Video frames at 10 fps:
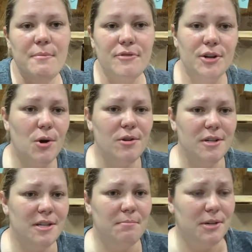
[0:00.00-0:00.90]
For colder
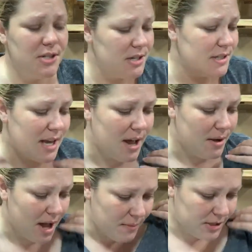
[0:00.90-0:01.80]
temperatures,
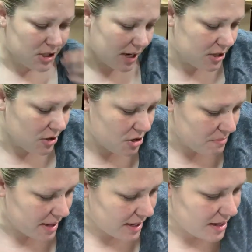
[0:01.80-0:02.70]
I would check your
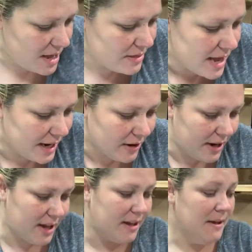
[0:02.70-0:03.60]
humidity in the
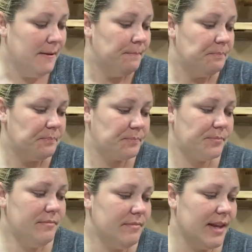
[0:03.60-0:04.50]
area.
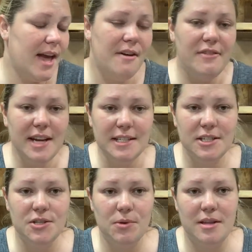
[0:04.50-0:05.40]
FX
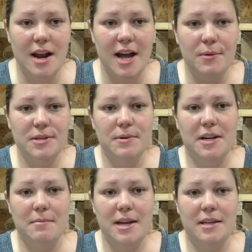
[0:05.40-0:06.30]
is the one that I always
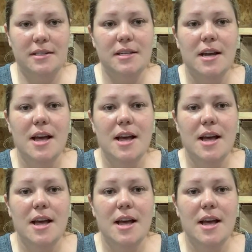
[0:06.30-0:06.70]
recommend,